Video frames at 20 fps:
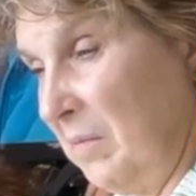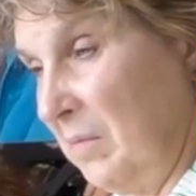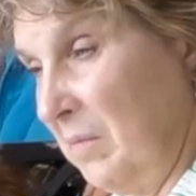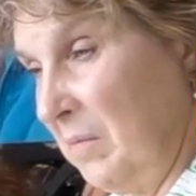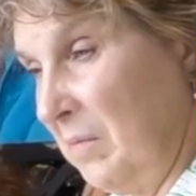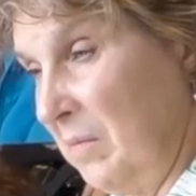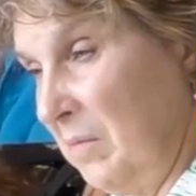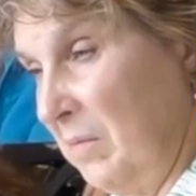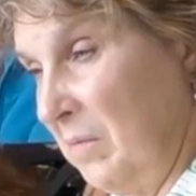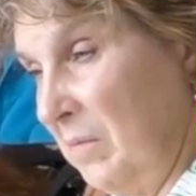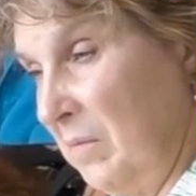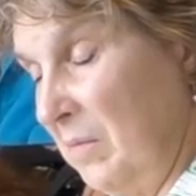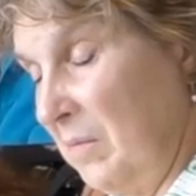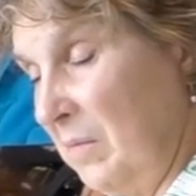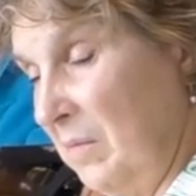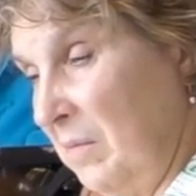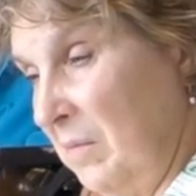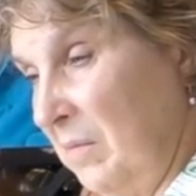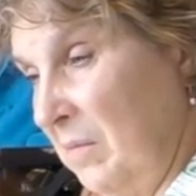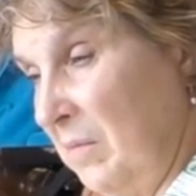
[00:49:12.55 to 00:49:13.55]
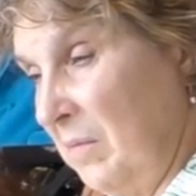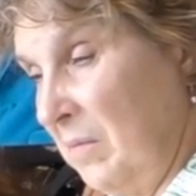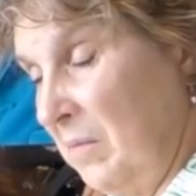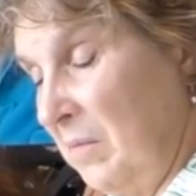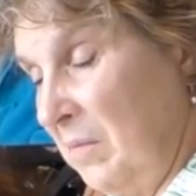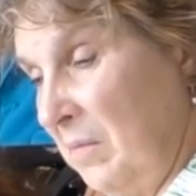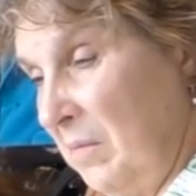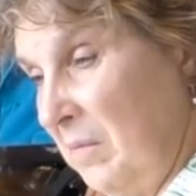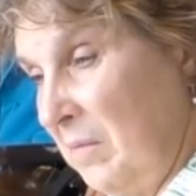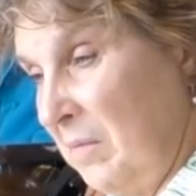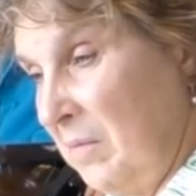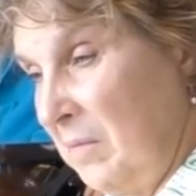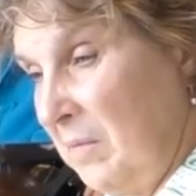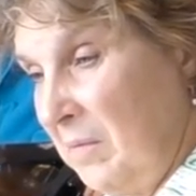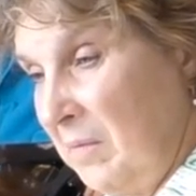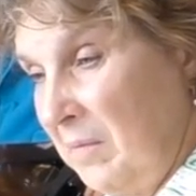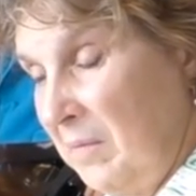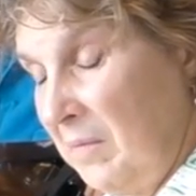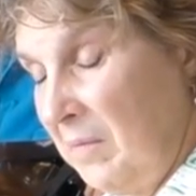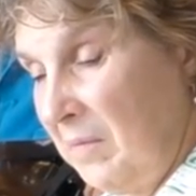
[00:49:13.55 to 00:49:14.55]

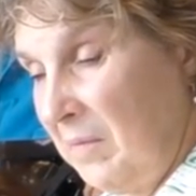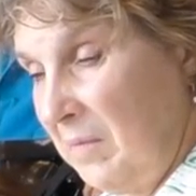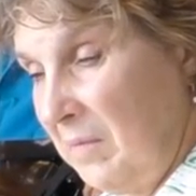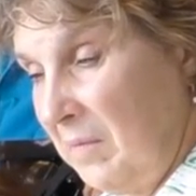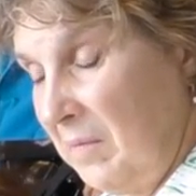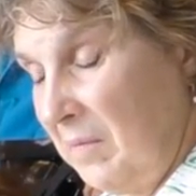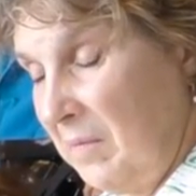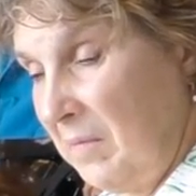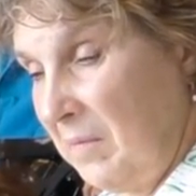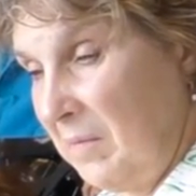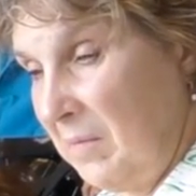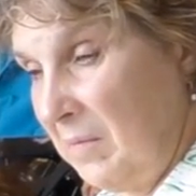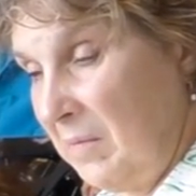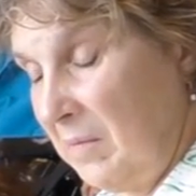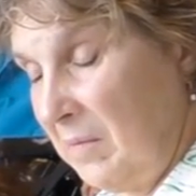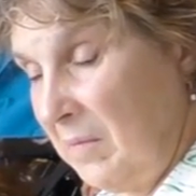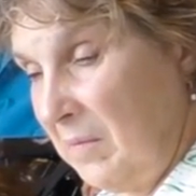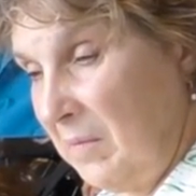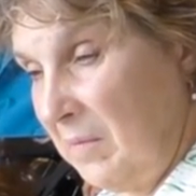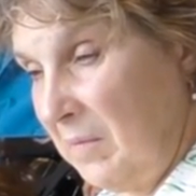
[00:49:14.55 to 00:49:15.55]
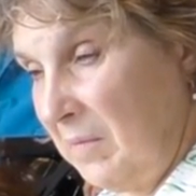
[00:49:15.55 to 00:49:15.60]
(silent)